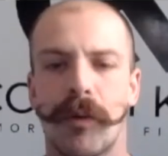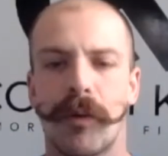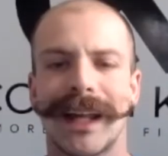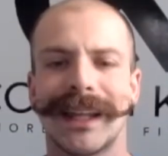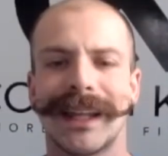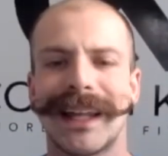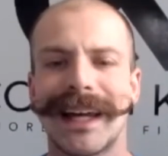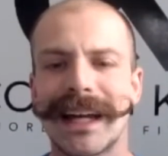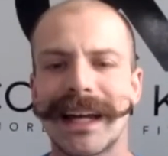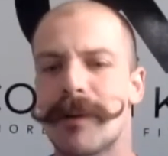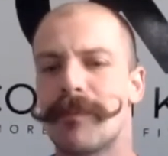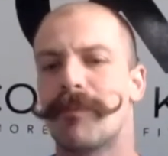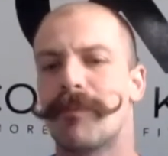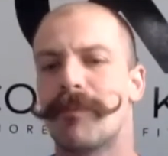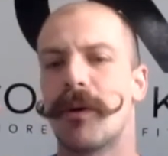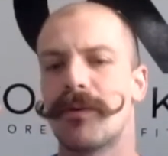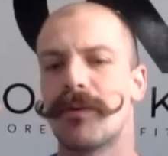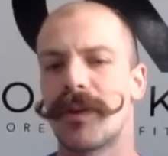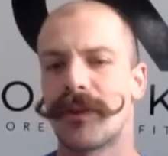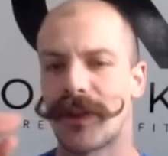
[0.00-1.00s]
I like
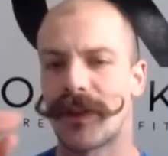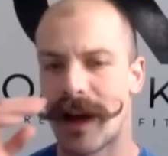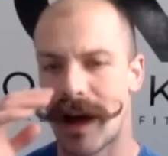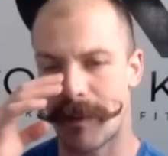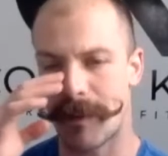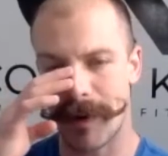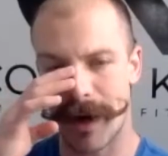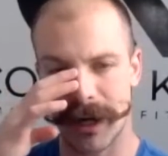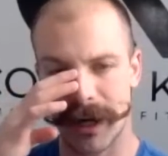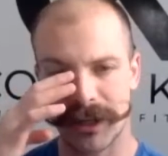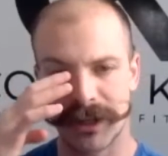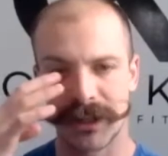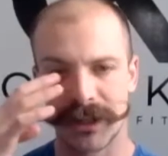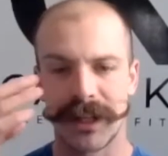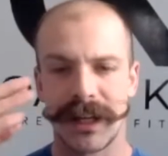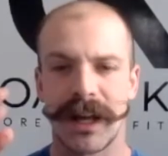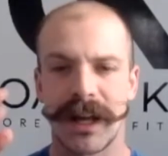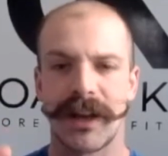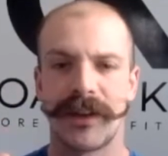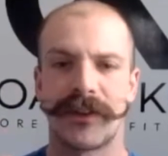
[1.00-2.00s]
about this app actually
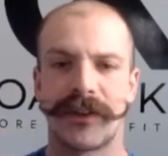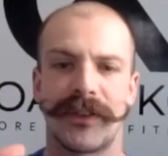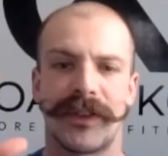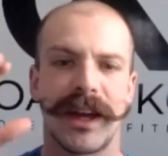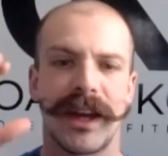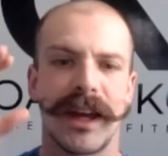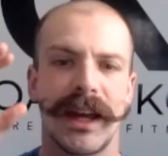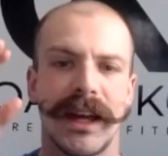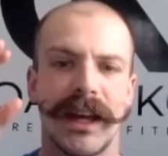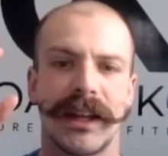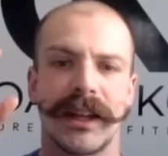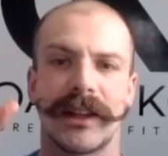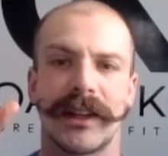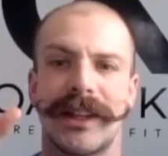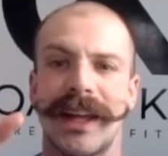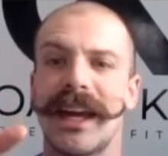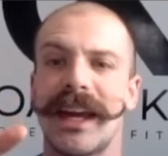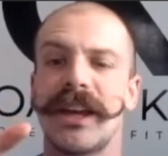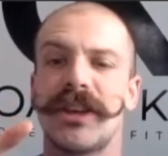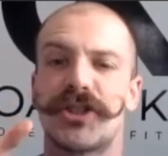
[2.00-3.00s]
is they
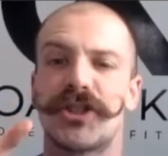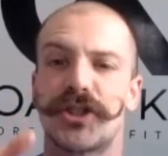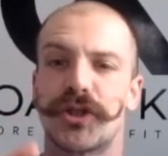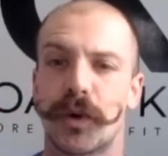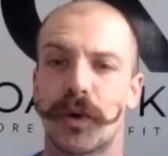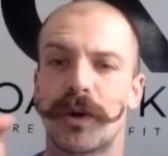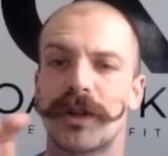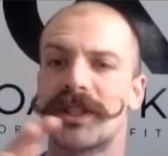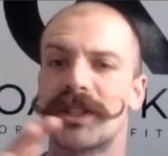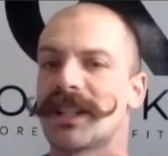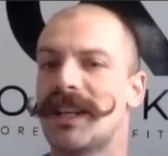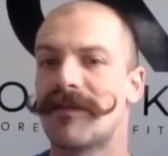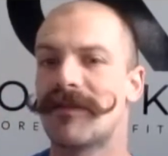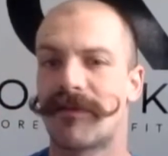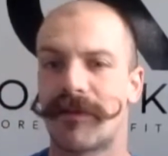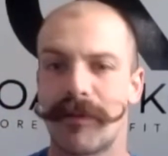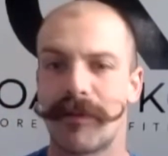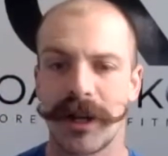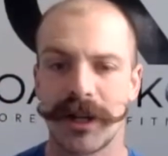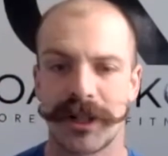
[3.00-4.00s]
source the
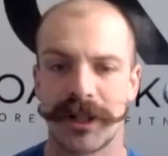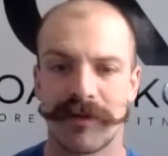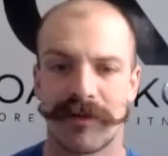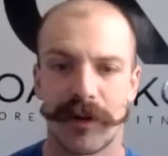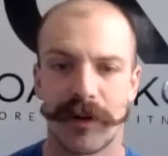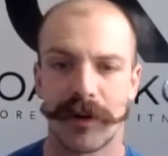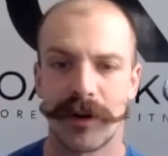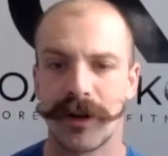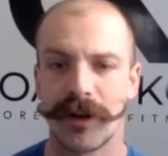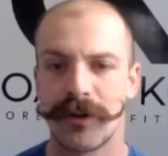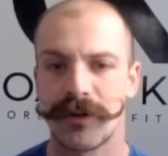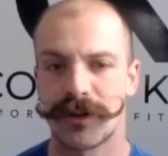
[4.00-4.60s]
information for you.